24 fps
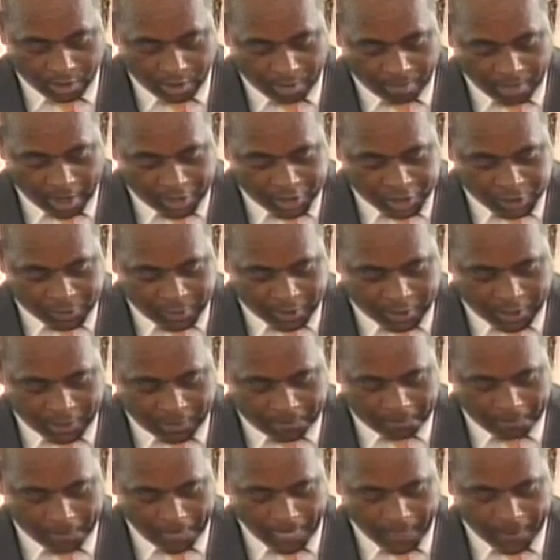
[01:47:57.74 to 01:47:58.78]
Madam Speaker,
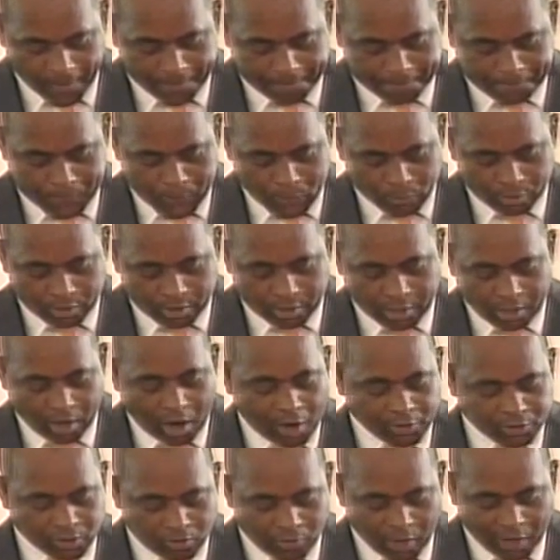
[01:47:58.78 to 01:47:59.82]
the
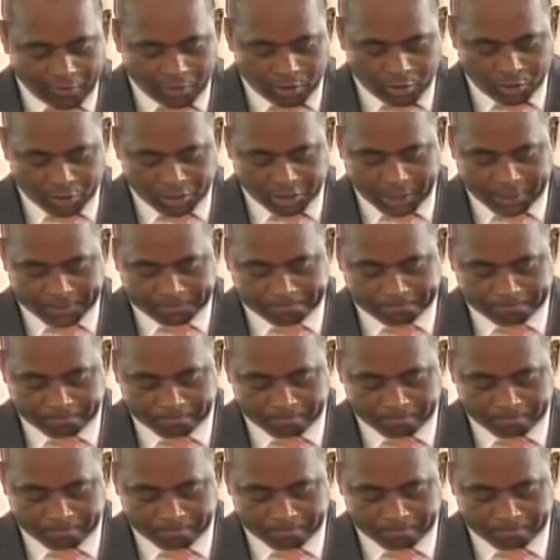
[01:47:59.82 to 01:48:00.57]
housing revolution